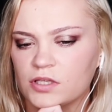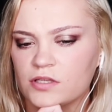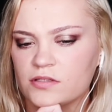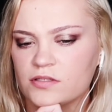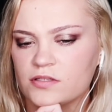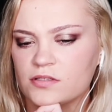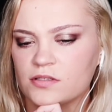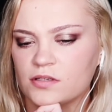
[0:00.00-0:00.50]

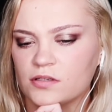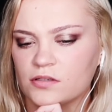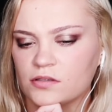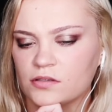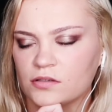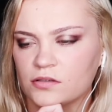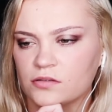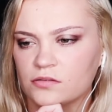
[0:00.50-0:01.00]
Can't stand
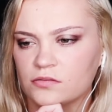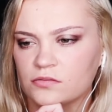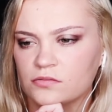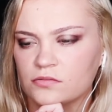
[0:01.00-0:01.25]
her.